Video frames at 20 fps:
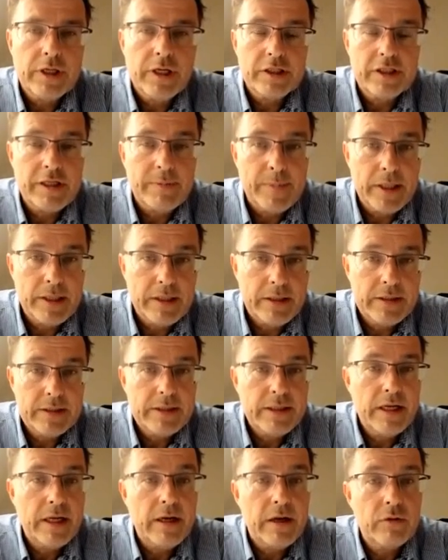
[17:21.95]
the customer
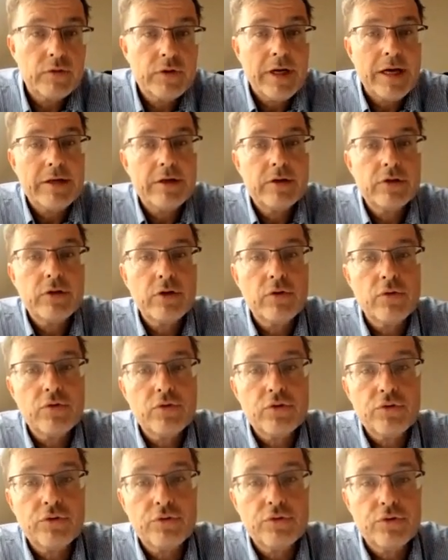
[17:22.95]
can see how the end
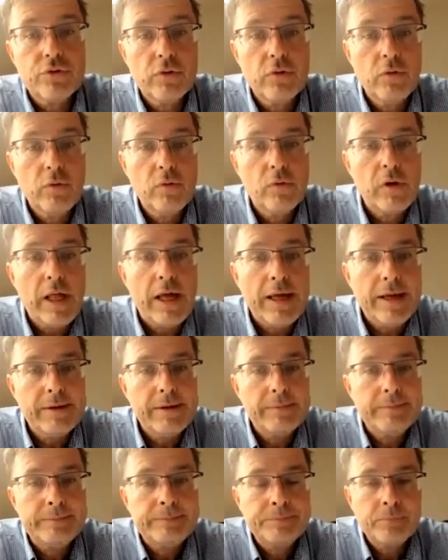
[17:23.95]
solution should look
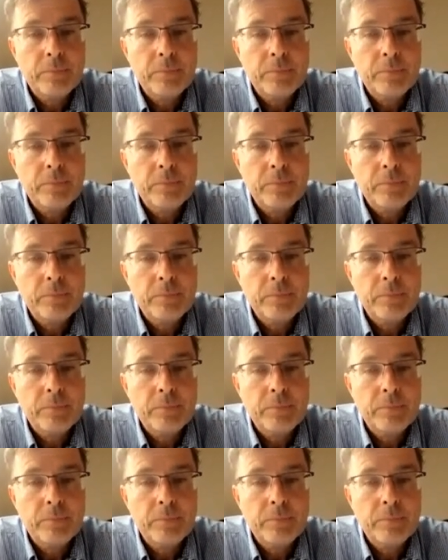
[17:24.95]
like.